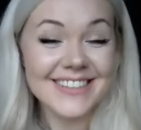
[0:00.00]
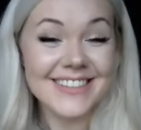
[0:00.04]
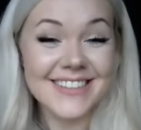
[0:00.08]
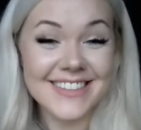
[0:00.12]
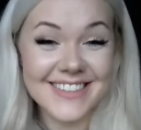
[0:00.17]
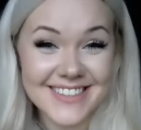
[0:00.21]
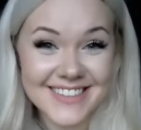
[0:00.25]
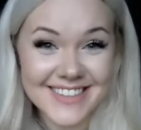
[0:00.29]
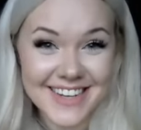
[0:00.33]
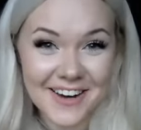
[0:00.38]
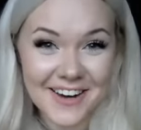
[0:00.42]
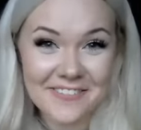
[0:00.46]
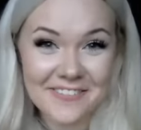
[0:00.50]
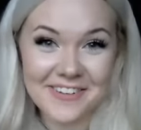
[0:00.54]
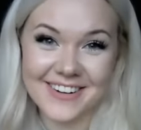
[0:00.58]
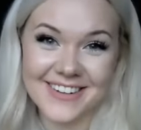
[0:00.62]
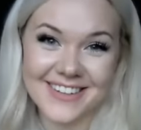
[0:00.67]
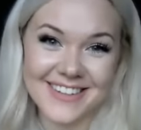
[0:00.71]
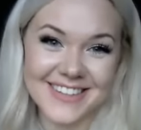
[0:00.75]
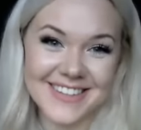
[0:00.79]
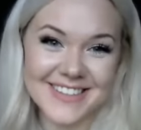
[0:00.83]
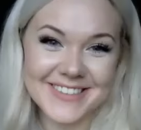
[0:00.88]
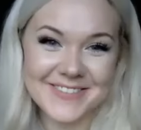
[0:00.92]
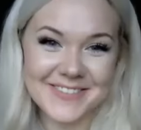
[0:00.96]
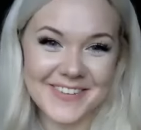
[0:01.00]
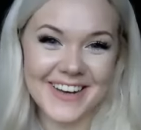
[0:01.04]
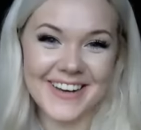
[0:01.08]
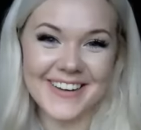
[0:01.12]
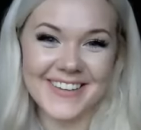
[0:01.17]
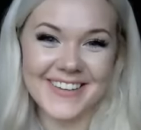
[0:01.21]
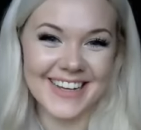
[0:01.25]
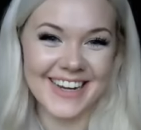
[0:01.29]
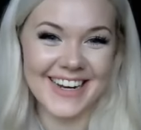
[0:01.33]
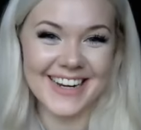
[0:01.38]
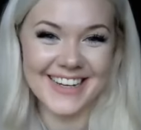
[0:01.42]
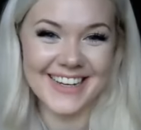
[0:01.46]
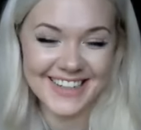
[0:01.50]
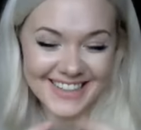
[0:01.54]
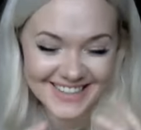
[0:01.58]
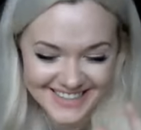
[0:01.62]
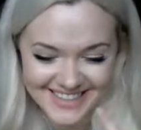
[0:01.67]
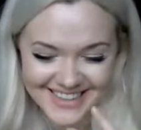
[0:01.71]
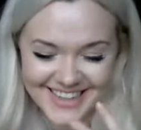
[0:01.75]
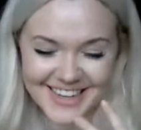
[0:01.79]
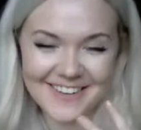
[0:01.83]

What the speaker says: discover as well, getting into